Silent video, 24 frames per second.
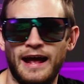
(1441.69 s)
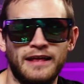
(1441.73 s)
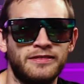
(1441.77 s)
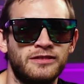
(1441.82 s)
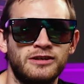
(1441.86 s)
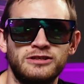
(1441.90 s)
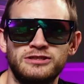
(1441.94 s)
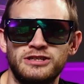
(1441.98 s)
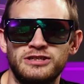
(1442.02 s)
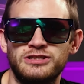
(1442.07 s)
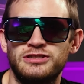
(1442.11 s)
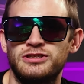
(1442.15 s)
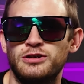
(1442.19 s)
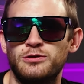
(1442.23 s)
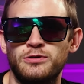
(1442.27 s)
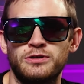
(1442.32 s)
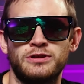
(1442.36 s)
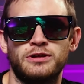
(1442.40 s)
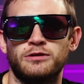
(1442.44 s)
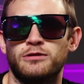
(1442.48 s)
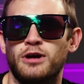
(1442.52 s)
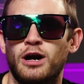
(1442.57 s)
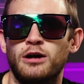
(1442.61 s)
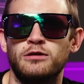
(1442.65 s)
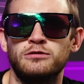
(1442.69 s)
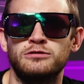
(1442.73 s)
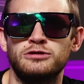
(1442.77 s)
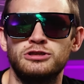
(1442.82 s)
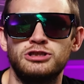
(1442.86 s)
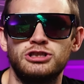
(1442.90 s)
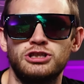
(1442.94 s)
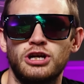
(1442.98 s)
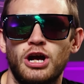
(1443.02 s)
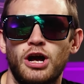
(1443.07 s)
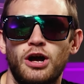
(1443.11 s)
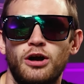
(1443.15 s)
and they're just doing their own
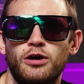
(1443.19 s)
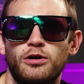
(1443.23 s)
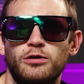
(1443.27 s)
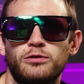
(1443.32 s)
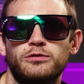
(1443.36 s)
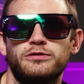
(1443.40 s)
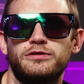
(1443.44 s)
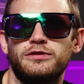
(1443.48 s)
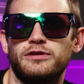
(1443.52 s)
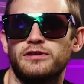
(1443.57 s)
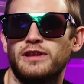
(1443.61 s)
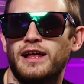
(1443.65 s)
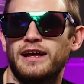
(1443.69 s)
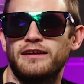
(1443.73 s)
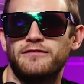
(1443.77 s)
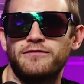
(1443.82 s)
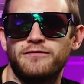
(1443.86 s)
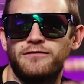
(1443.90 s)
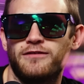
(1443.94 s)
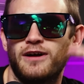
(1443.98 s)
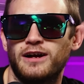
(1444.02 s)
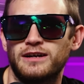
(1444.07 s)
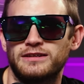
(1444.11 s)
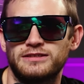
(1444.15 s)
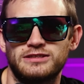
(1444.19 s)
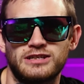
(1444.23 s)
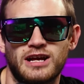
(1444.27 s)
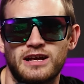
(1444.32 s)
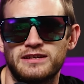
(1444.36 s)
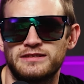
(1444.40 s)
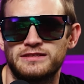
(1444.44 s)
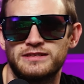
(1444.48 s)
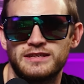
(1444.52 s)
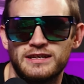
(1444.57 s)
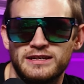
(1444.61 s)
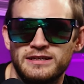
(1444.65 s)
shows. They're like, fuck
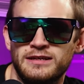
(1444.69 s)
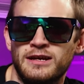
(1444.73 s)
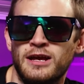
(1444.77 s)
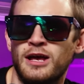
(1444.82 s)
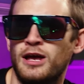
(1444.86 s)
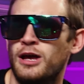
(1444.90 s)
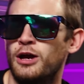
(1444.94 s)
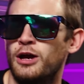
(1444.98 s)
Justin.